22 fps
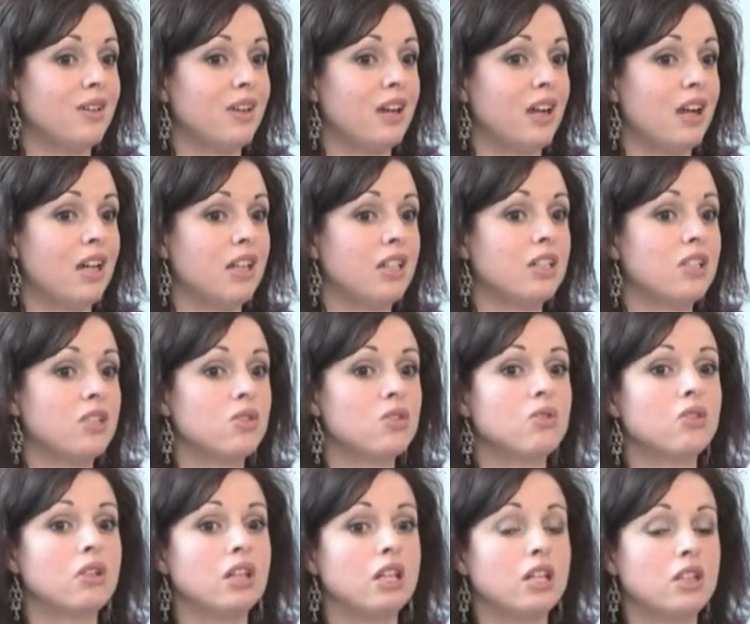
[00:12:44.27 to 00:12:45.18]
and
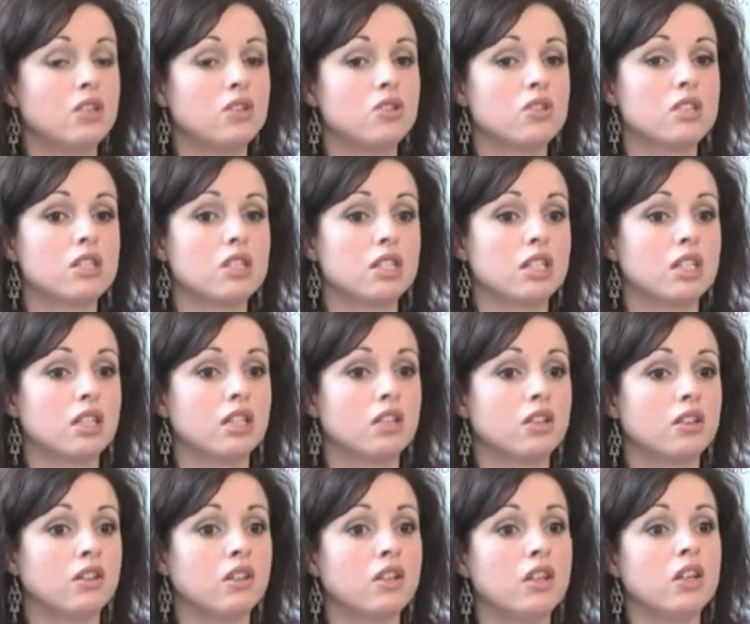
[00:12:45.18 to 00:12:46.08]
it's really
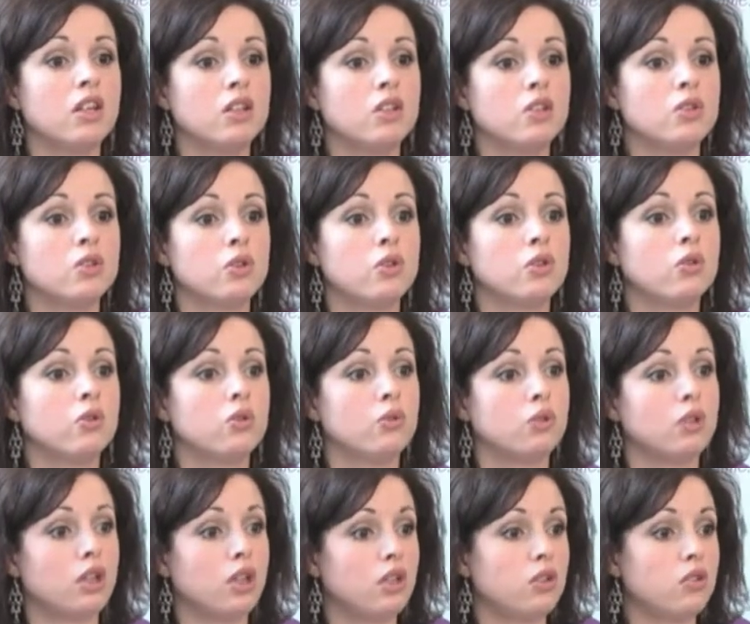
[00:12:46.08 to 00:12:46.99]
interesting to
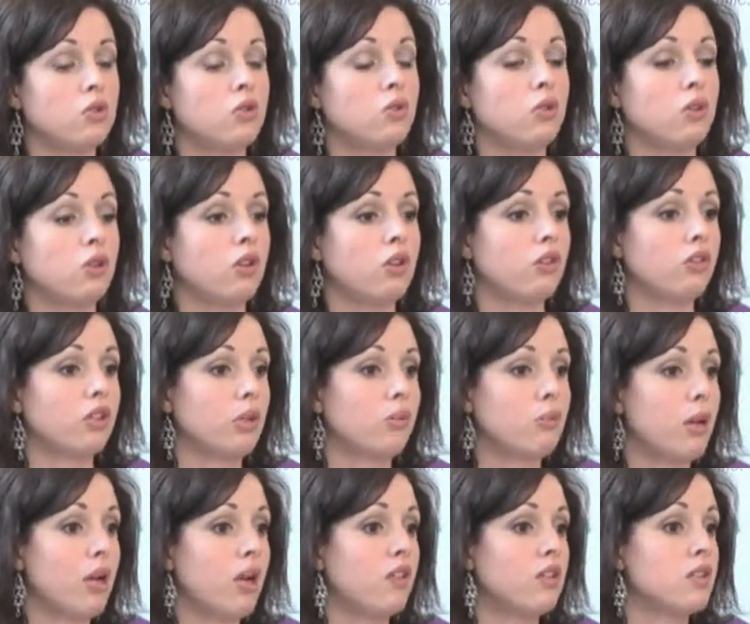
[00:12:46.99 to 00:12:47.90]
do a lot of
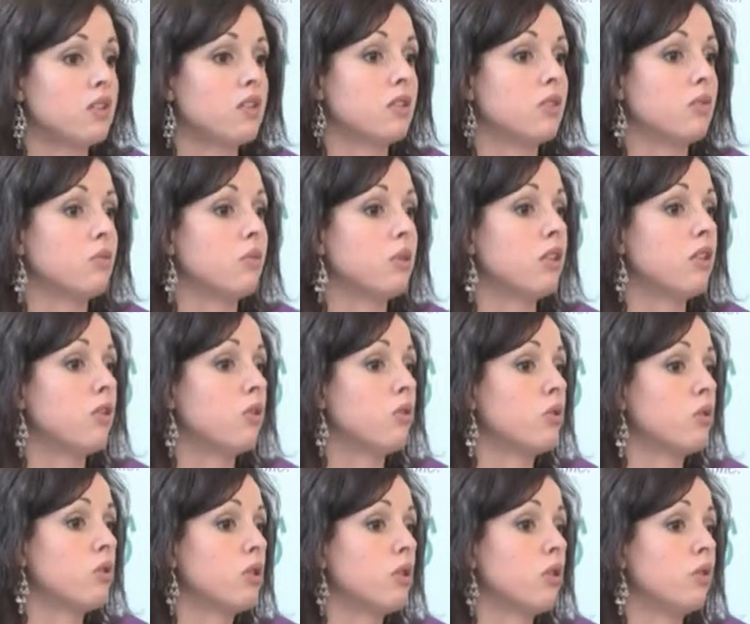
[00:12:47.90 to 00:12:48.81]
comparison with
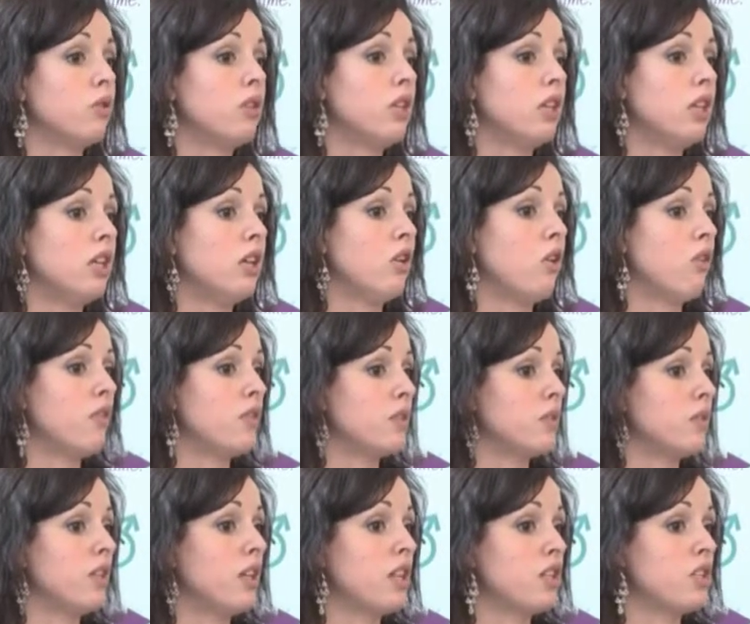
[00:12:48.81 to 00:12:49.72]
also the
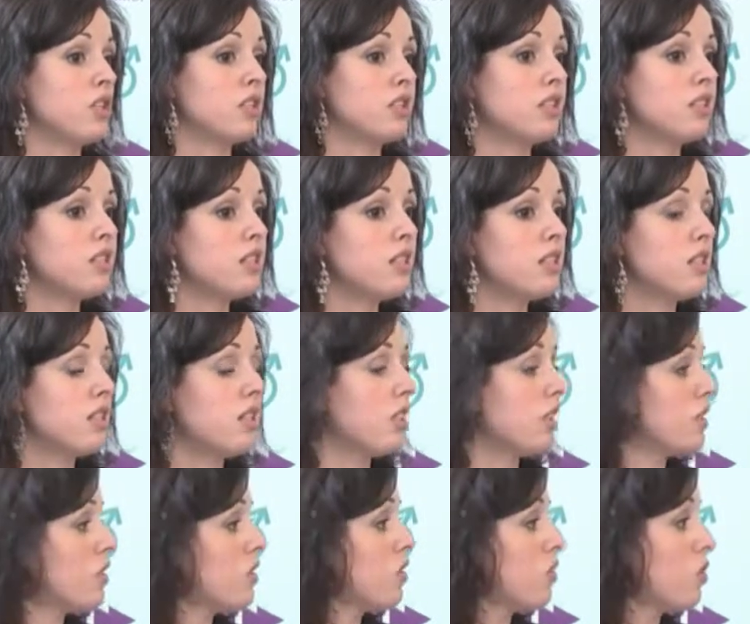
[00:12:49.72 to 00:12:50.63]
Office for National
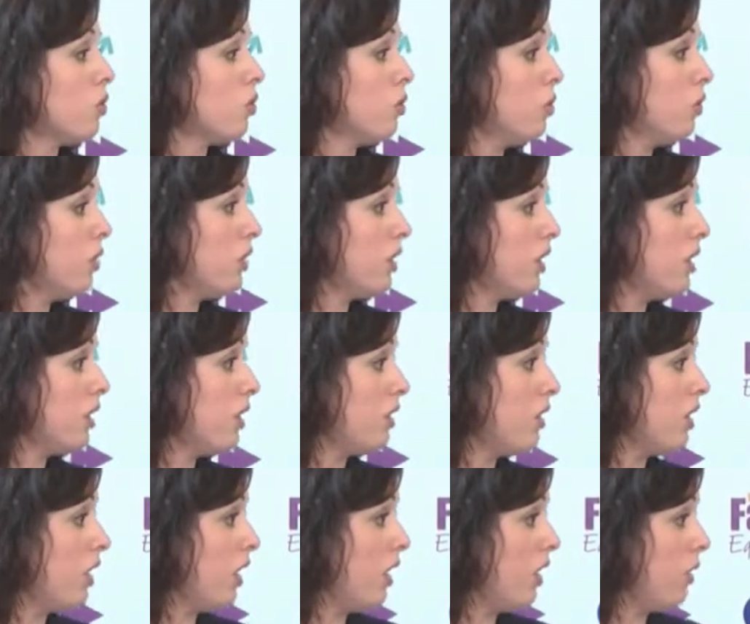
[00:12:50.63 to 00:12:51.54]
Statistics tool
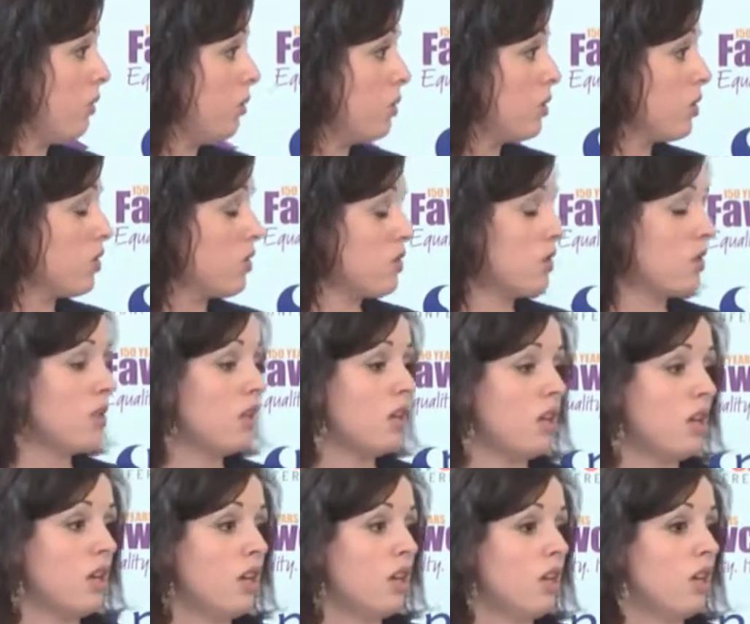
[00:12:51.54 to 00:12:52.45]
that was
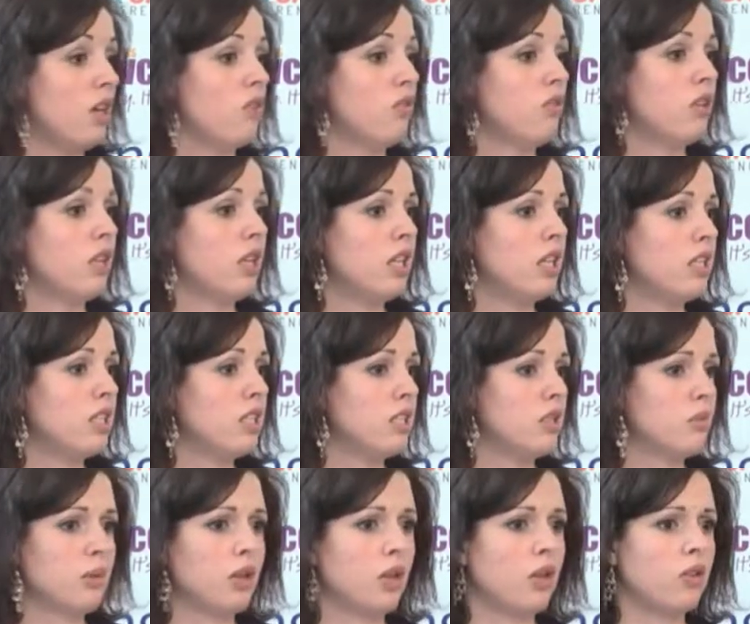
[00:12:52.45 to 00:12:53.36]

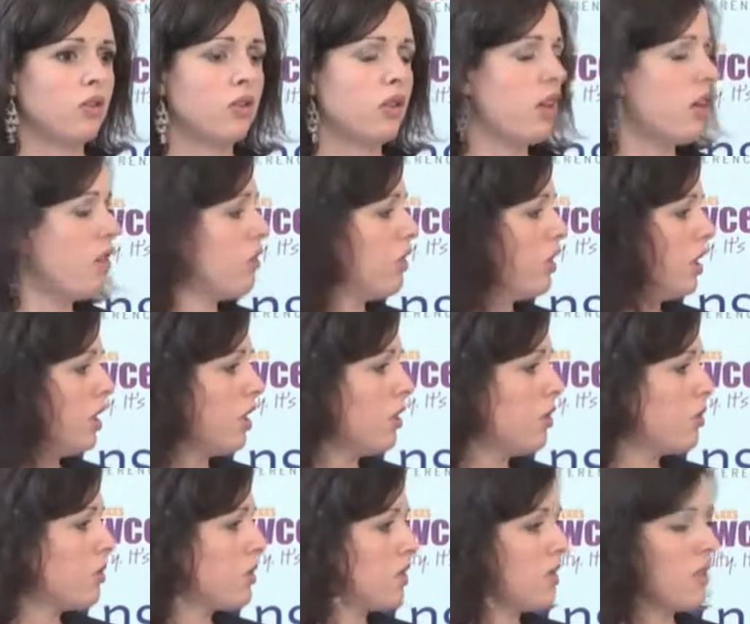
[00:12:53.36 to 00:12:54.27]
released about half a year
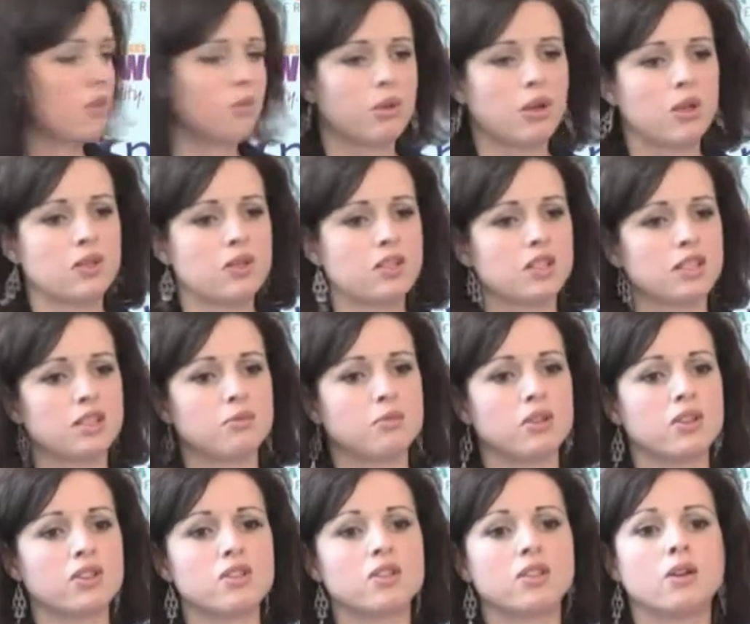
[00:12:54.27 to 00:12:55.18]
ago, was it about 6
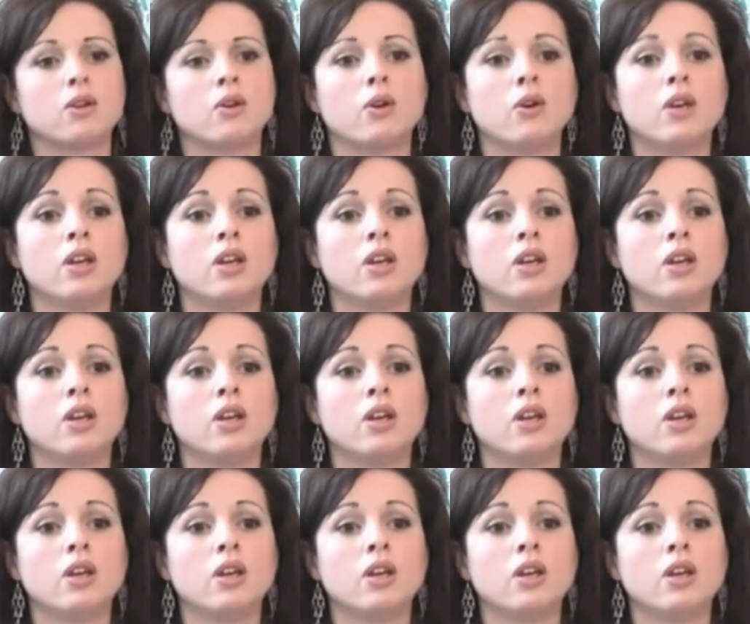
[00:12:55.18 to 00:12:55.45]
months ago,